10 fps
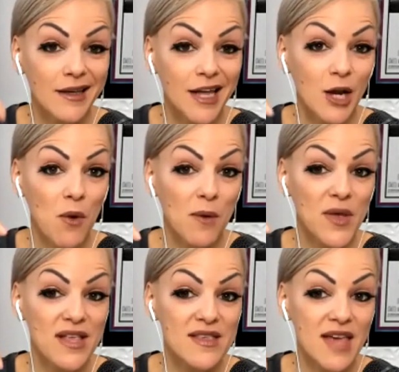in 1
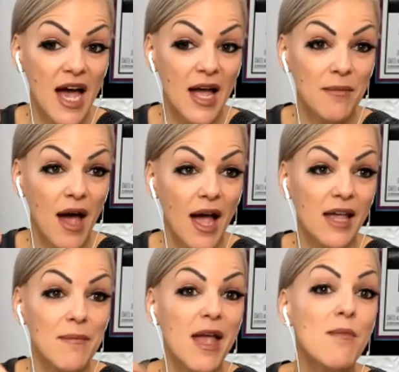week's time, I can
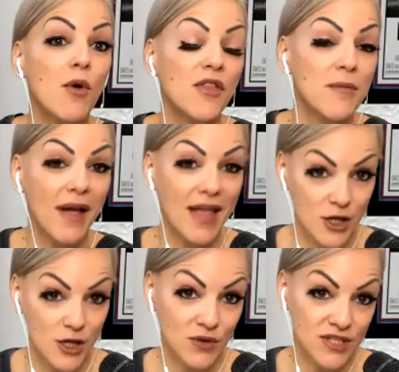make more than my
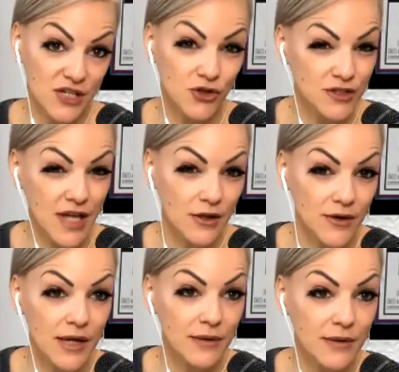annual teacher salary.